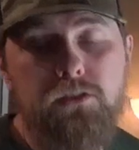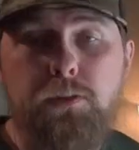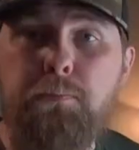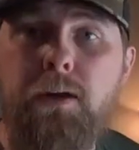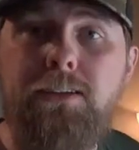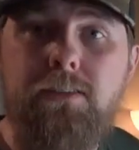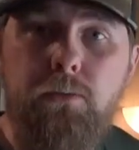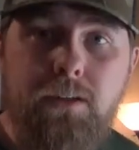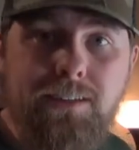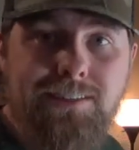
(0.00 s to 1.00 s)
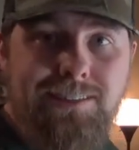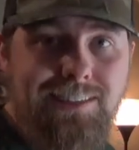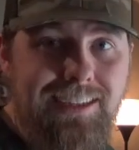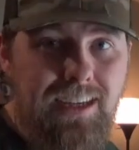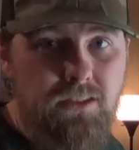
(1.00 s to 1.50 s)
if you press it with it
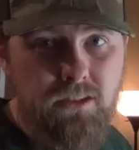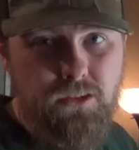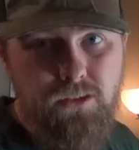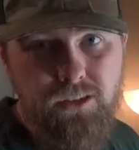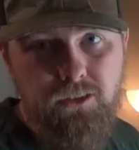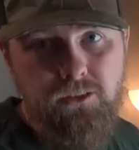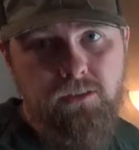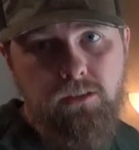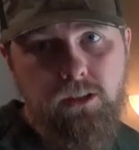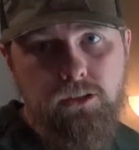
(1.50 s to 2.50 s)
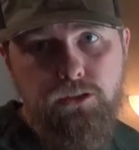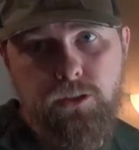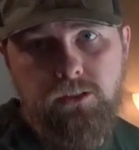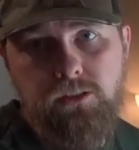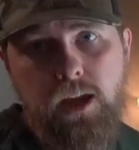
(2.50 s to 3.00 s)
sitting against your
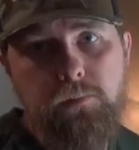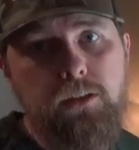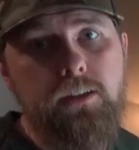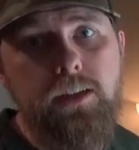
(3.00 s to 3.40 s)
string stop, you could